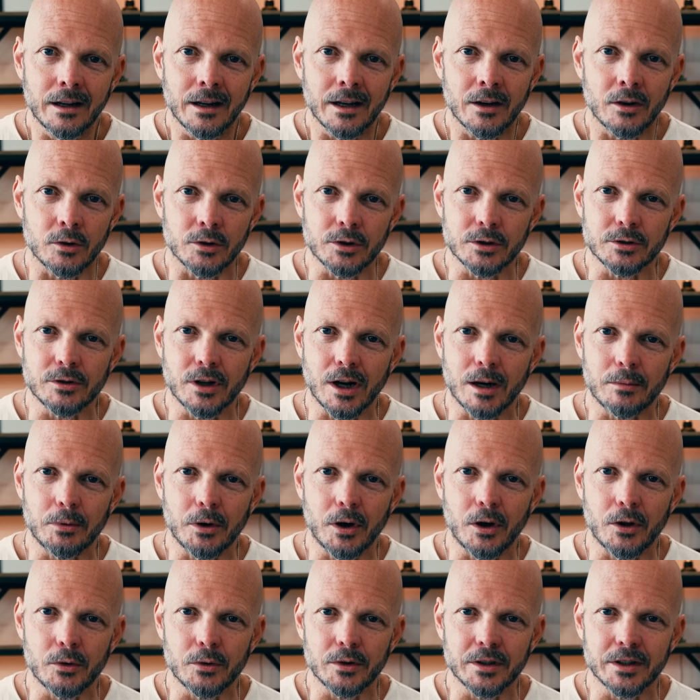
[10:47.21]
Or you drop
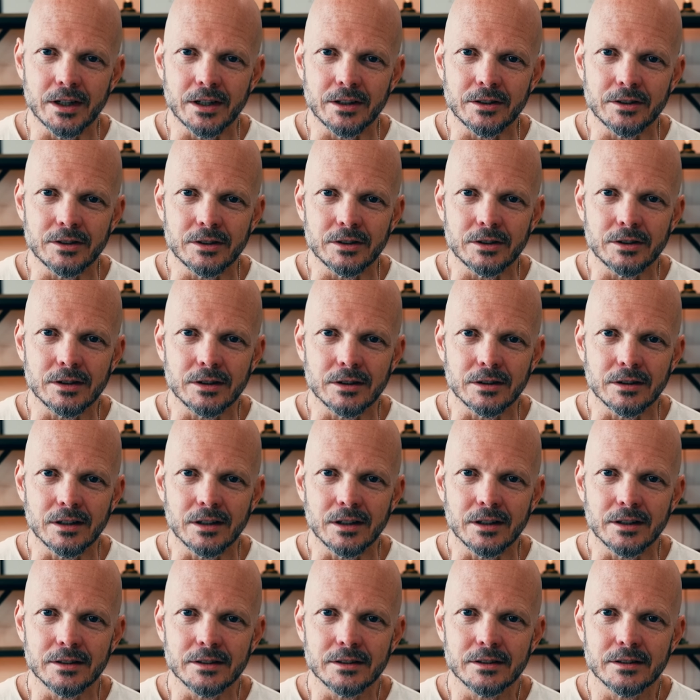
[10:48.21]
all the way down to your turn
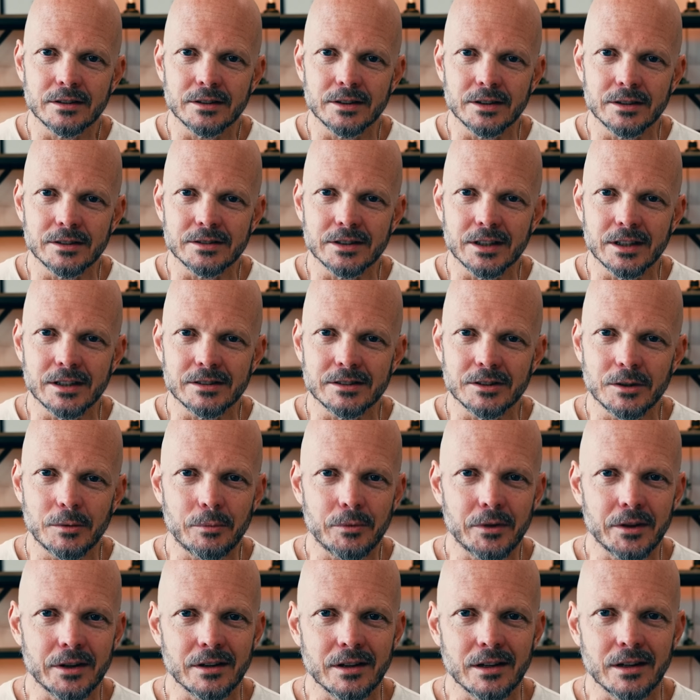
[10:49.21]
on and you say
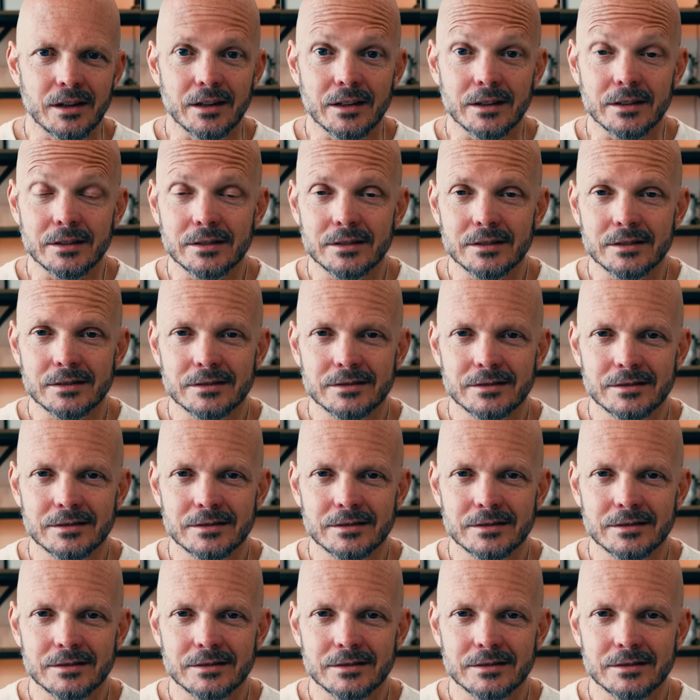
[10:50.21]
something like,